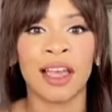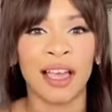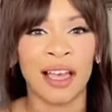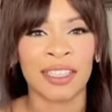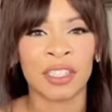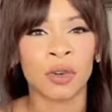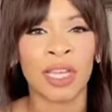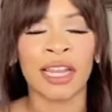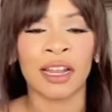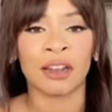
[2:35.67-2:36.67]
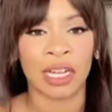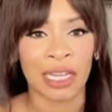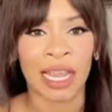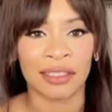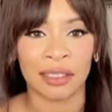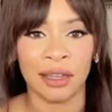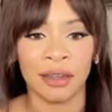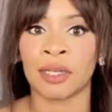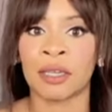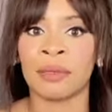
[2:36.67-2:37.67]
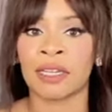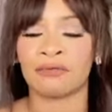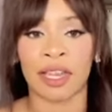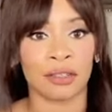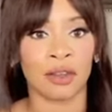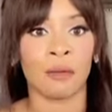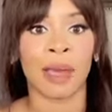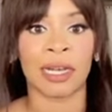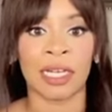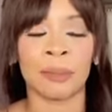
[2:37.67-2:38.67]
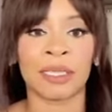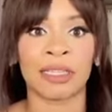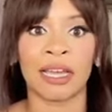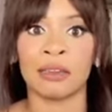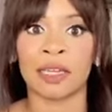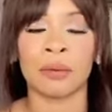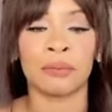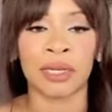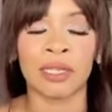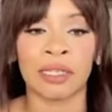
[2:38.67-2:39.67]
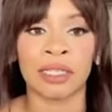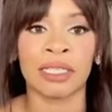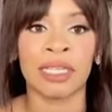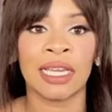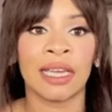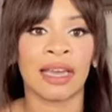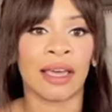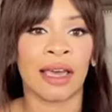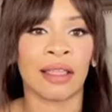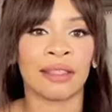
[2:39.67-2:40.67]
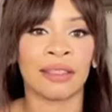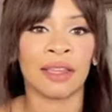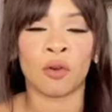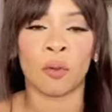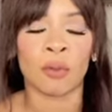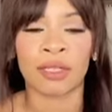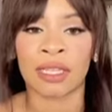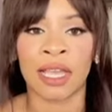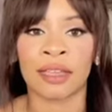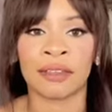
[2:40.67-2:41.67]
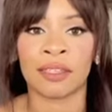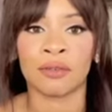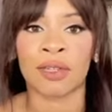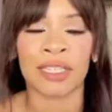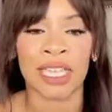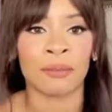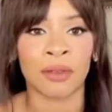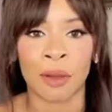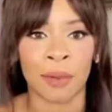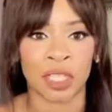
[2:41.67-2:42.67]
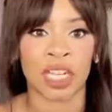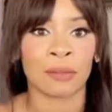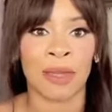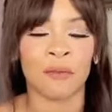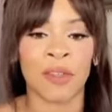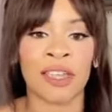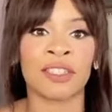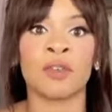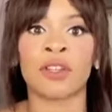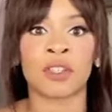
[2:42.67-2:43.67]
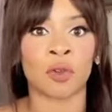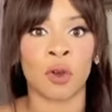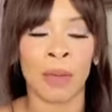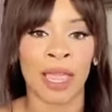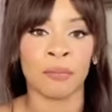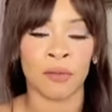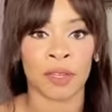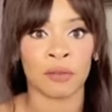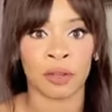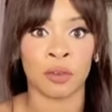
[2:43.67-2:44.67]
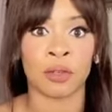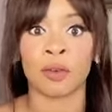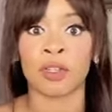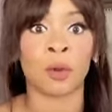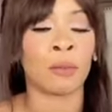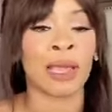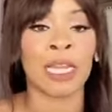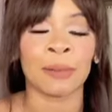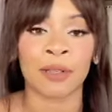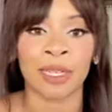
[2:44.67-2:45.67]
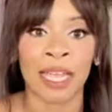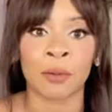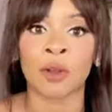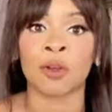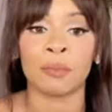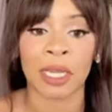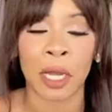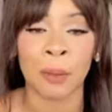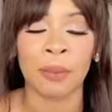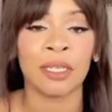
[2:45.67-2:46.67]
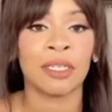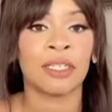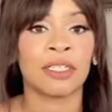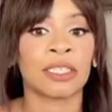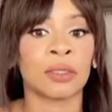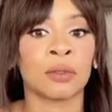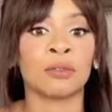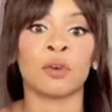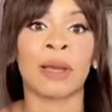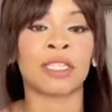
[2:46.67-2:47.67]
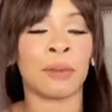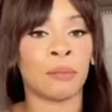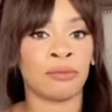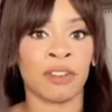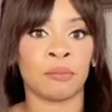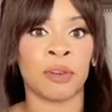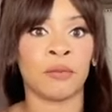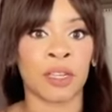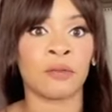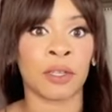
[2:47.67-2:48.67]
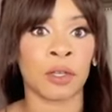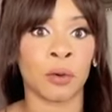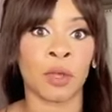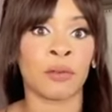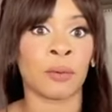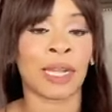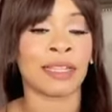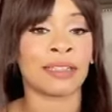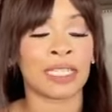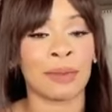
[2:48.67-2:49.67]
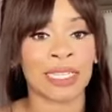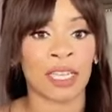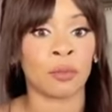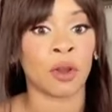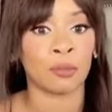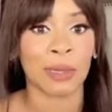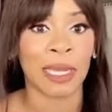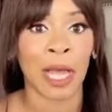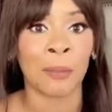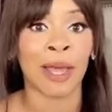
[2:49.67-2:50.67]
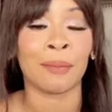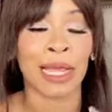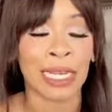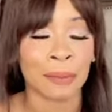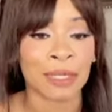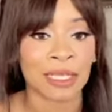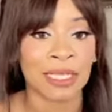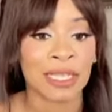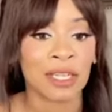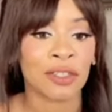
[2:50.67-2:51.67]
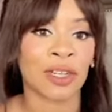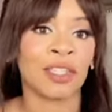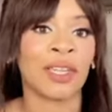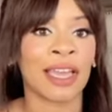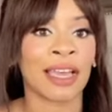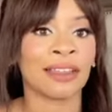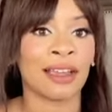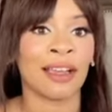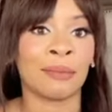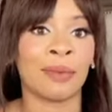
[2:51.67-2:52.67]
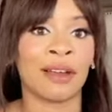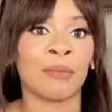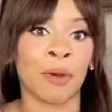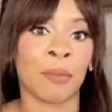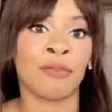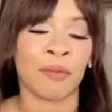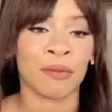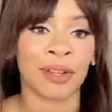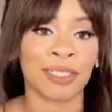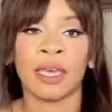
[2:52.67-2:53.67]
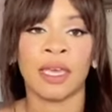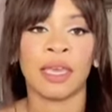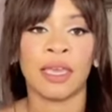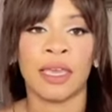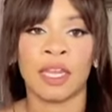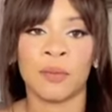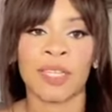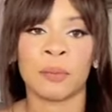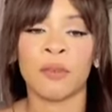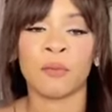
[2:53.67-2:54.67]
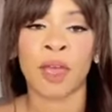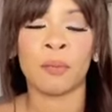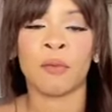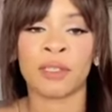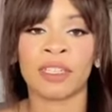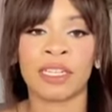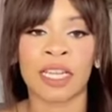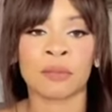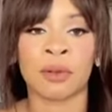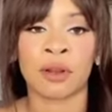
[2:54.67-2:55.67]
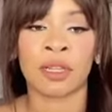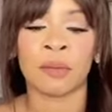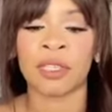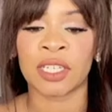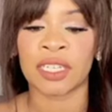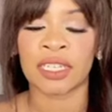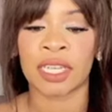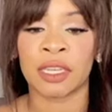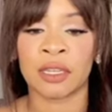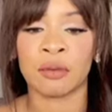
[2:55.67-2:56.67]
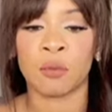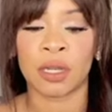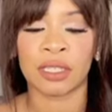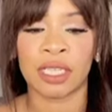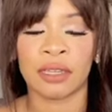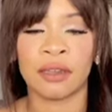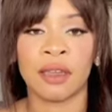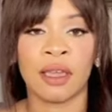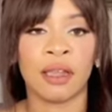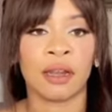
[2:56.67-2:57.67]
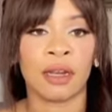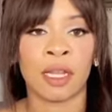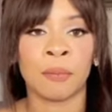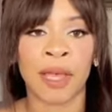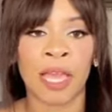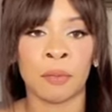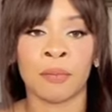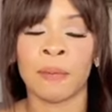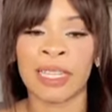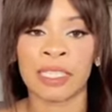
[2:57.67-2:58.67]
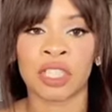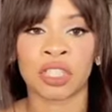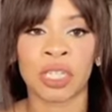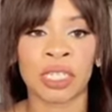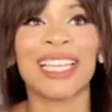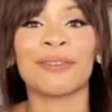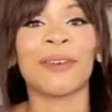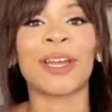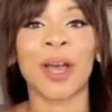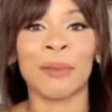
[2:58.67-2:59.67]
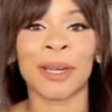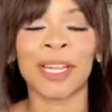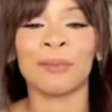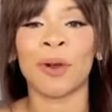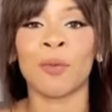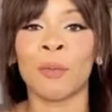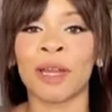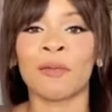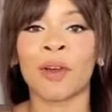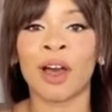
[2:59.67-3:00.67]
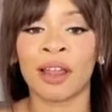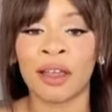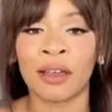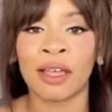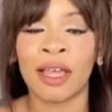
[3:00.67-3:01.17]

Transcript: it's gonna get a lot lighter okay because right now my lips are looking pretty good and they're almost like you know the same complexion as my face you all saw my previous video you all saw what my lips look like without makeup so go back to my pre previous video if you would like to see my skin without makeup and my lips so that you get um, a proper reference anyways before i move on to the next product let me just say one thing lip hyperpigmentation is very common among women of color